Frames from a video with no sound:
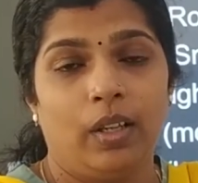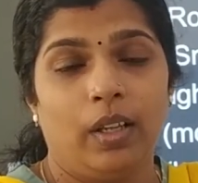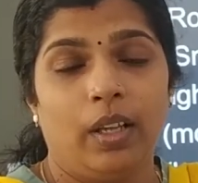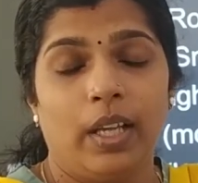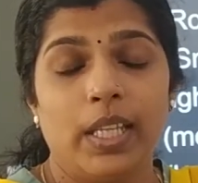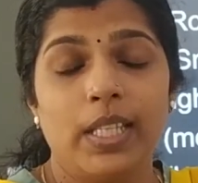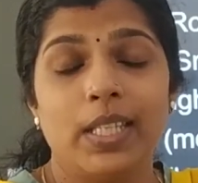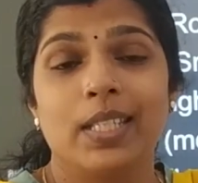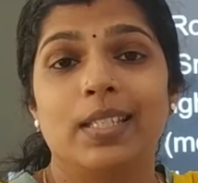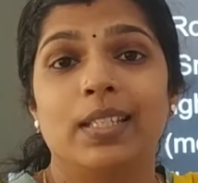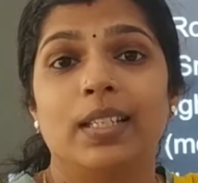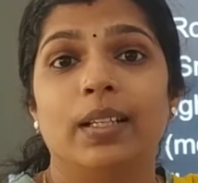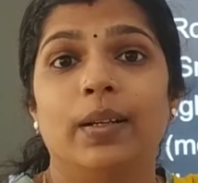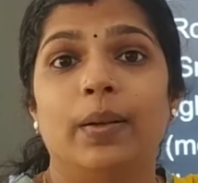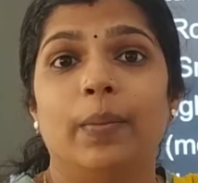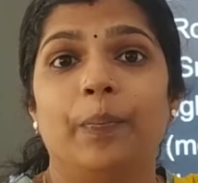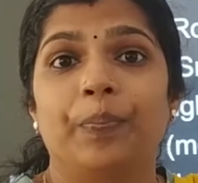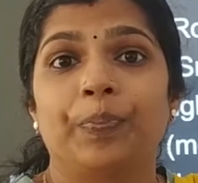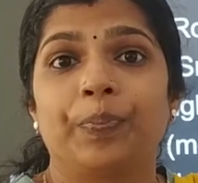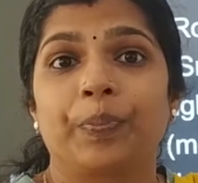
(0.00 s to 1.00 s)
It's
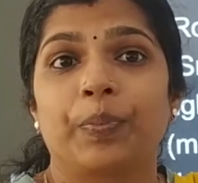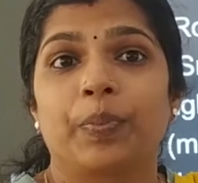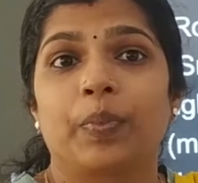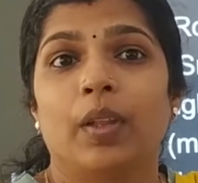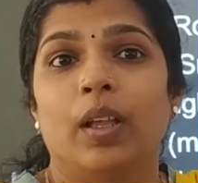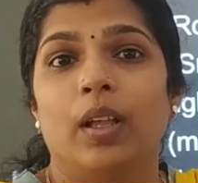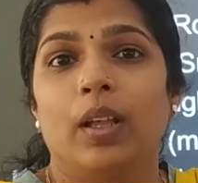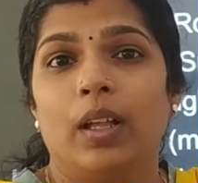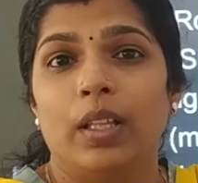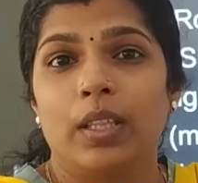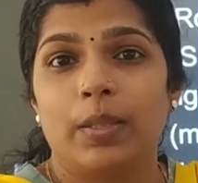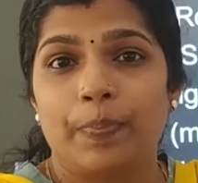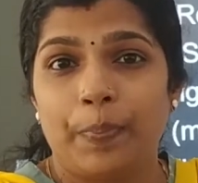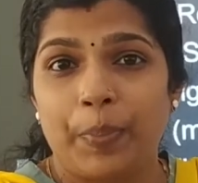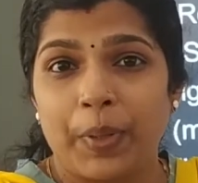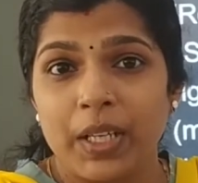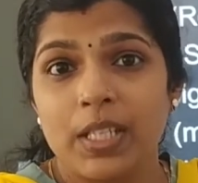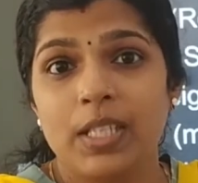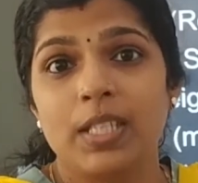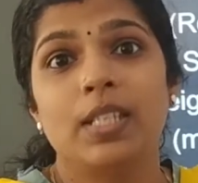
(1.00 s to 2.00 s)

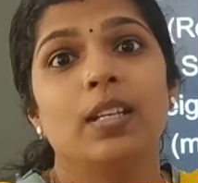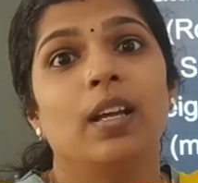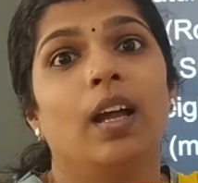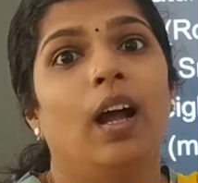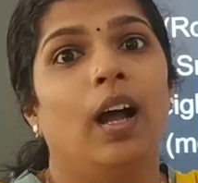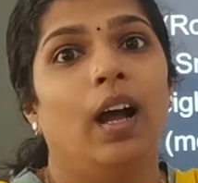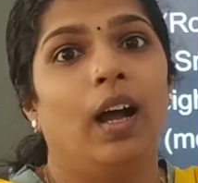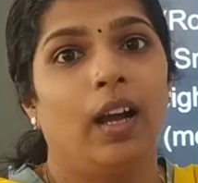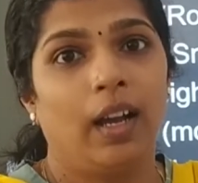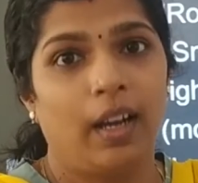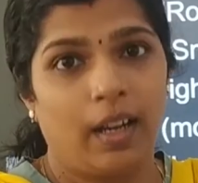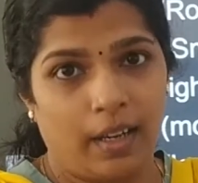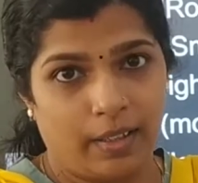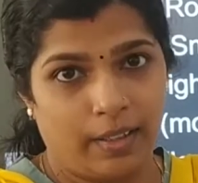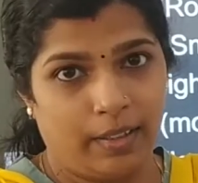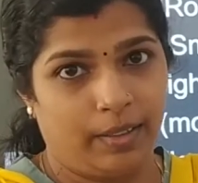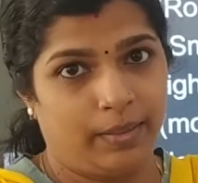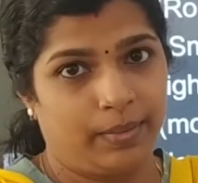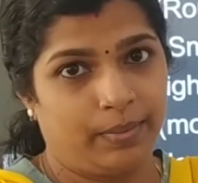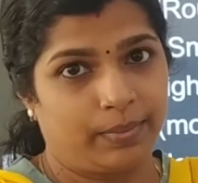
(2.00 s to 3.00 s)
pressed
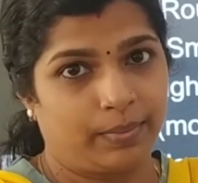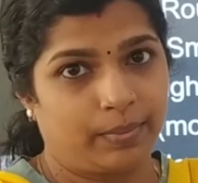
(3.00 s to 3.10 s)
harder.